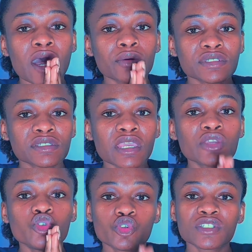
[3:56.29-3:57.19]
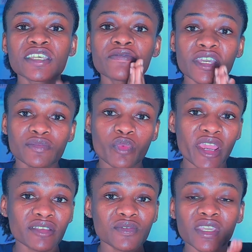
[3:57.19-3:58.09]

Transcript: I would say use Eventbrite.